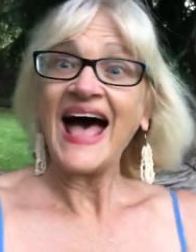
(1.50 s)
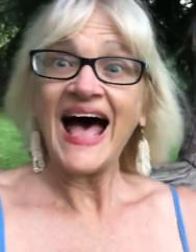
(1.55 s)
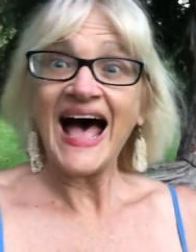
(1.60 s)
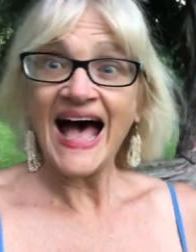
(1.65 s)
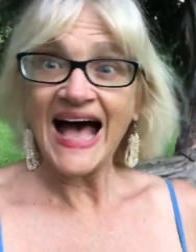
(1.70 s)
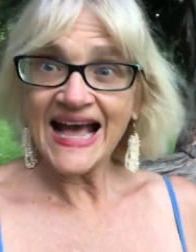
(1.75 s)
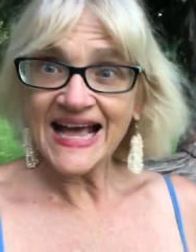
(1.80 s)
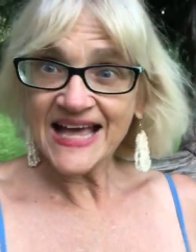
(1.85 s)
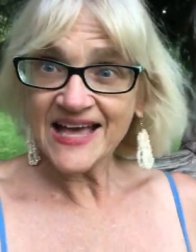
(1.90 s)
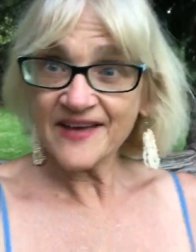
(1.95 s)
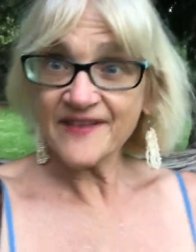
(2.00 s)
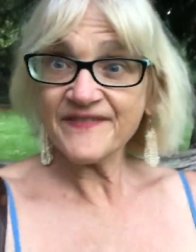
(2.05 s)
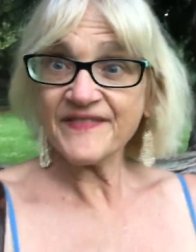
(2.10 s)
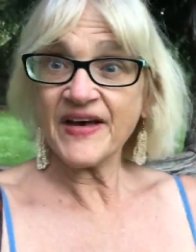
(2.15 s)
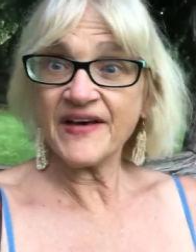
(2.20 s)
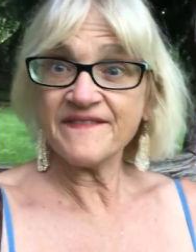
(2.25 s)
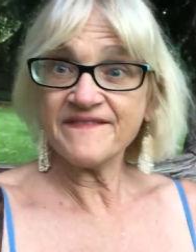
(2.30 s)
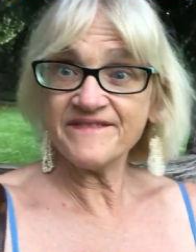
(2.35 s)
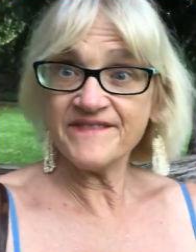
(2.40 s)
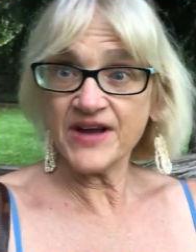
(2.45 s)
I have
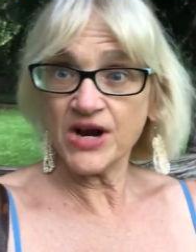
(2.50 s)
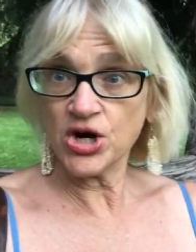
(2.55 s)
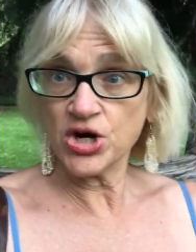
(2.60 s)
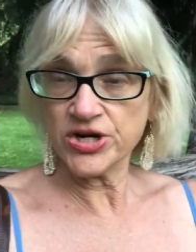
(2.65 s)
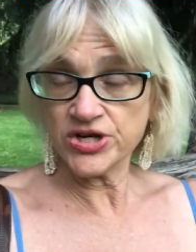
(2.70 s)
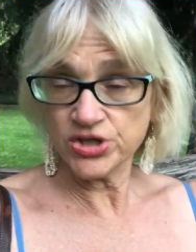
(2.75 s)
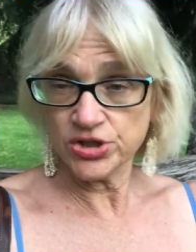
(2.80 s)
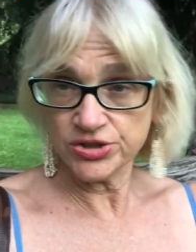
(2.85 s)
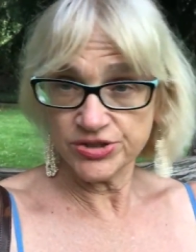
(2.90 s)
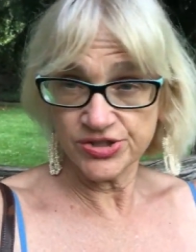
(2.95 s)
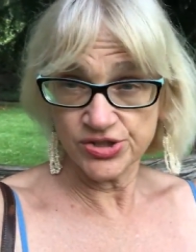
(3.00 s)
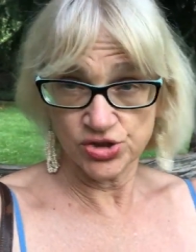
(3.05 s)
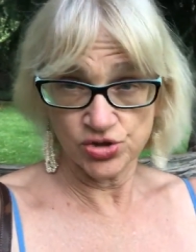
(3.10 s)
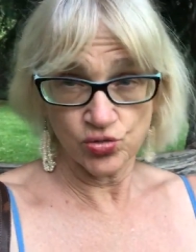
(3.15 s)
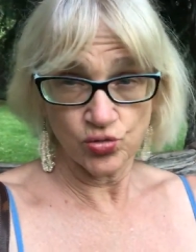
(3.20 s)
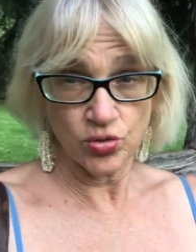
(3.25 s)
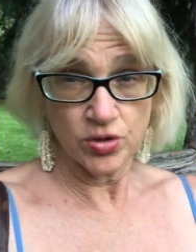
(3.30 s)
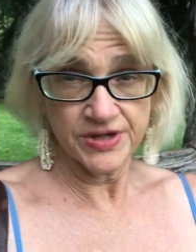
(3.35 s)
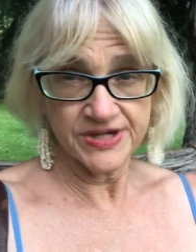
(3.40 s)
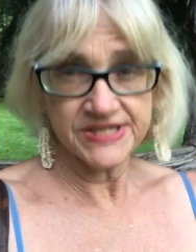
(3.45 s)
a very good
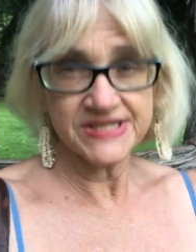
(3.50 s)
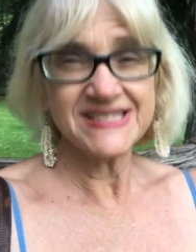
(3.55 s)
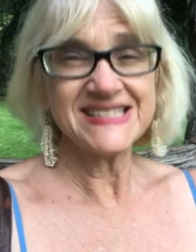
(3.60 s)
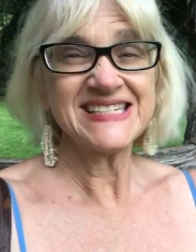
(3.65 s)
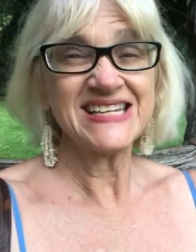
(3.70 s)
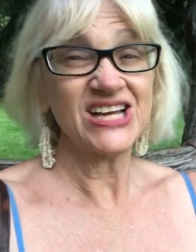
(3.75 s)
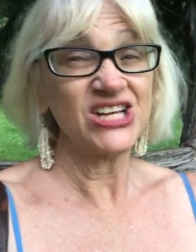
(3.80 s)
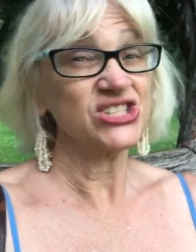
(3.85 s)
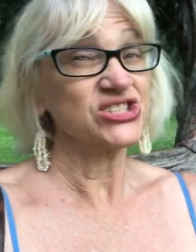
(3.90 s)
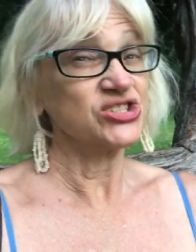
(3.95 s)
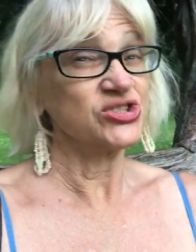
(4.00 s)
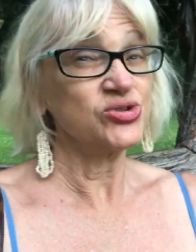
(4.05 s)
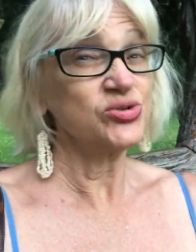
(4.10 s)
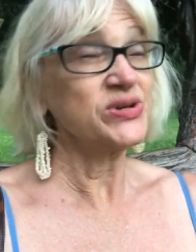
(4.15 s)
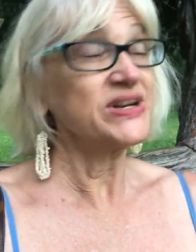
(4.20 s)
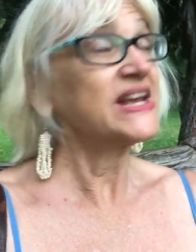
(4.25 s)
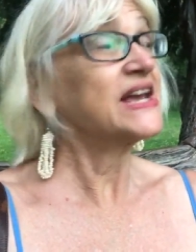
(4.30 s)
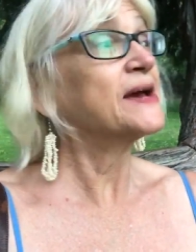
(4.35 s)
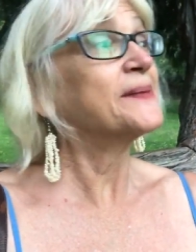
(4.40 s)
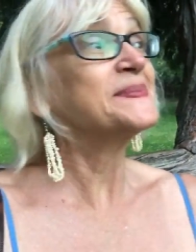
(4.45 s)
story to tell you.
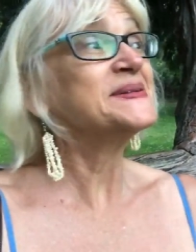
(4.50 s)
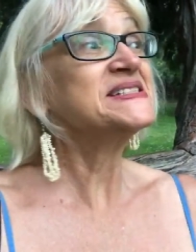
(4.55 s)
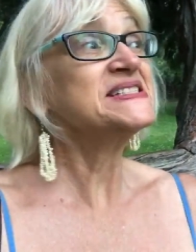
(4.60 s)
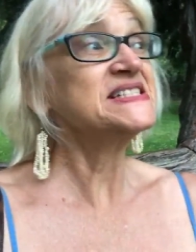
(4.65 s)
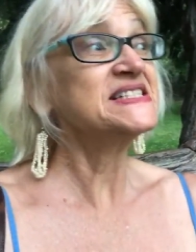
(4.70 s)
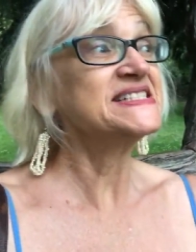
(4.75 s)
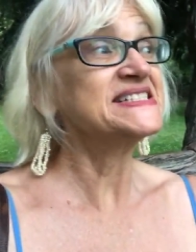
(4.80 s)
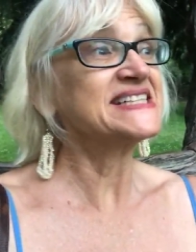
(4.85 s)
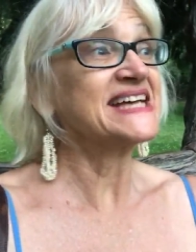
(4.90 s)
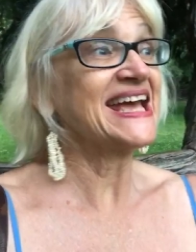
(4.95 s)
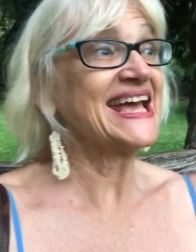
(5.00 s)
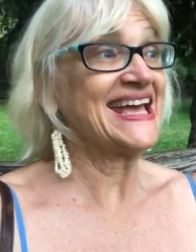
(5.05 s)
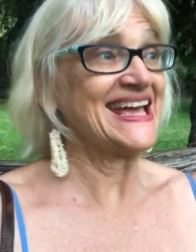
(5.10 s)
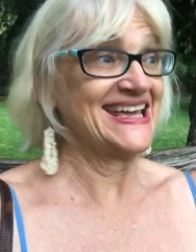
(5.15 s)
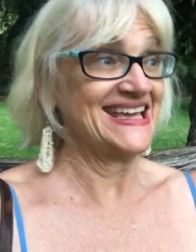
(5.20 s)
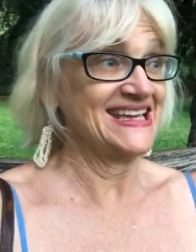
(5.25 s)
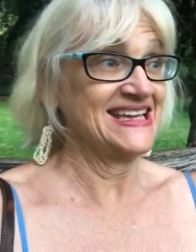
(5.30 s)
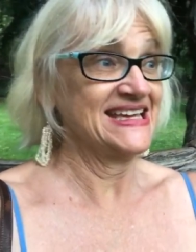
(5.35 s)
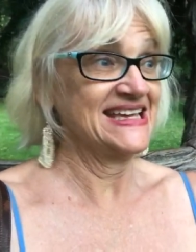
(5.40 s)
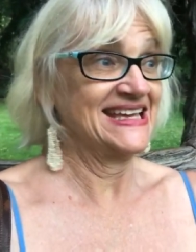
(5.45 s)
It happened
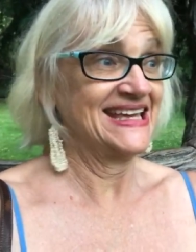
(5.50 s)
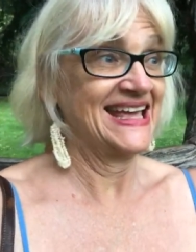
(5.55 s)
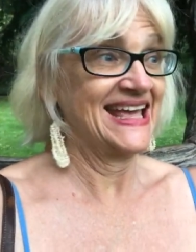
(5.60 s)
today.